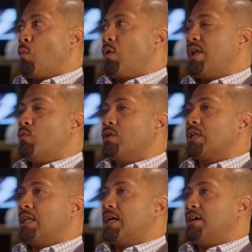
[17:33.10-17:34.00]
we would
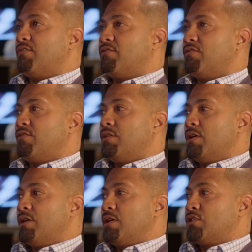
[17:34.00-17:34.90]
love
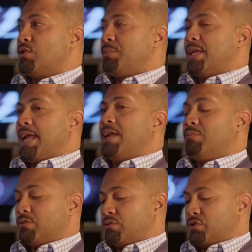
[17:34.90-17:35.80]
to be
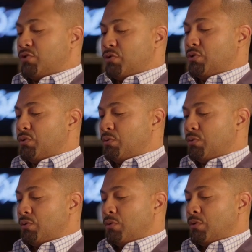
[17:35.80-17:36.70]
able to
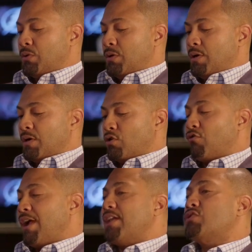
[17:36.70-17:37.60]

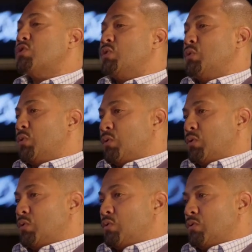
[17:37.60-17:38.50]
create a
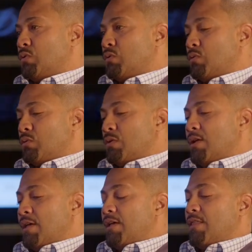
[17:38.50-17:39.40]
tool
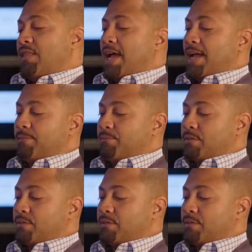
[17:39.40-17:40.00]
that